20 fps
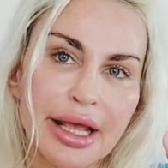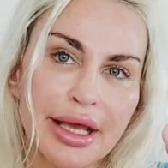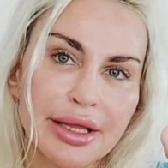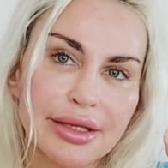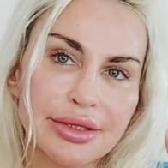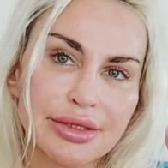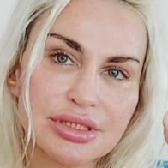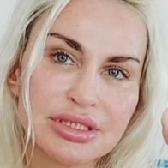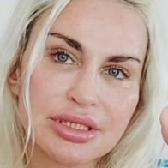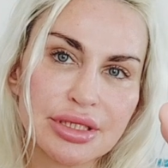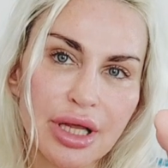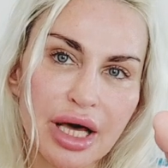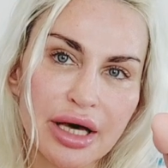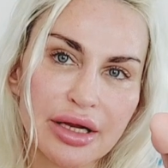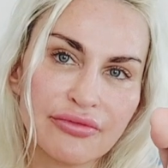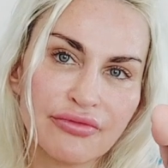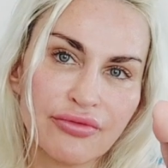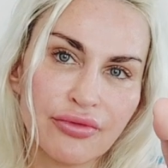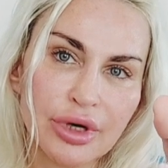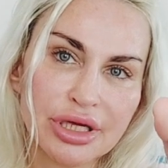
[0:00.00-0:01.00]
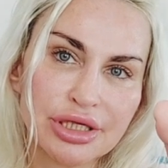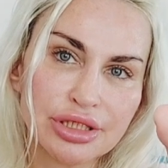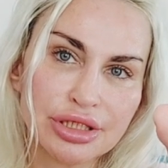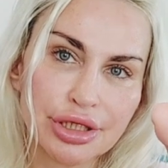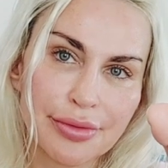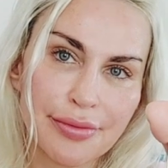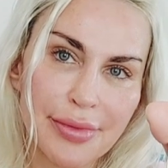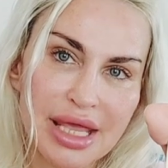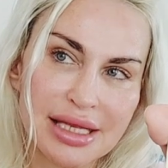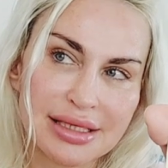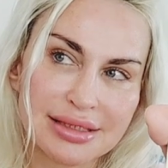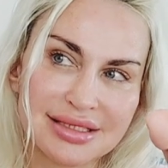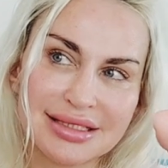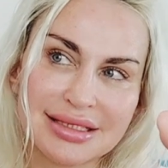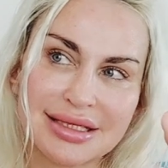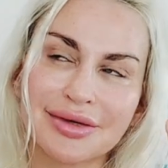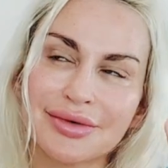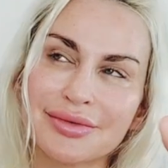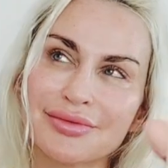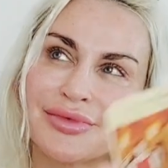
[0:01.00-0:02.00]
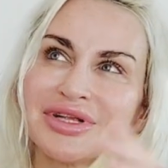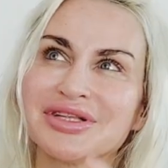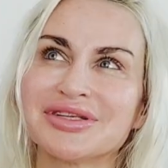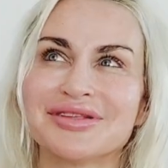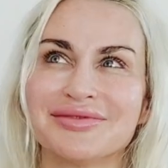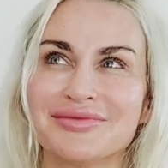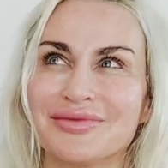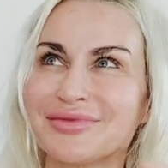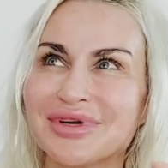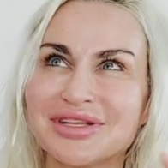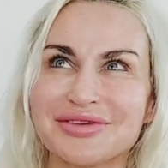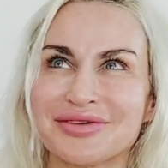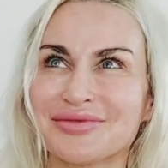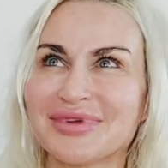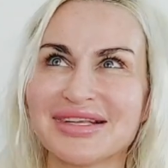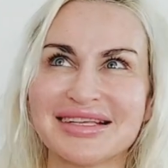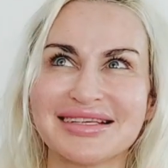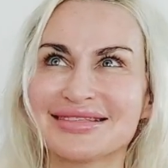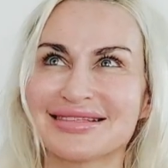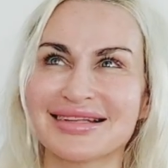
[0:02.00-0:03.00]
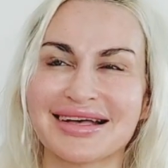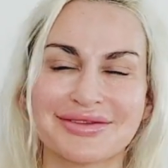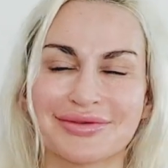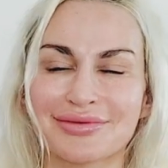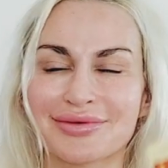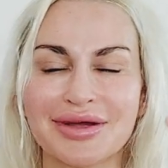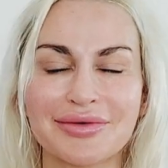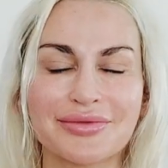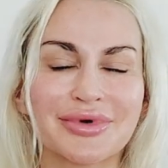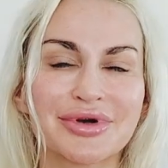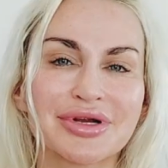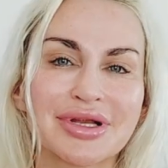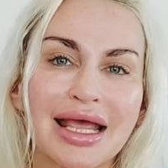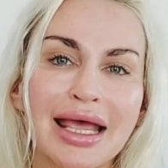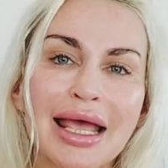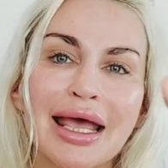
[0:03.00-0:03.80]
There's a lot of wonderment. Wonderment is not the right word.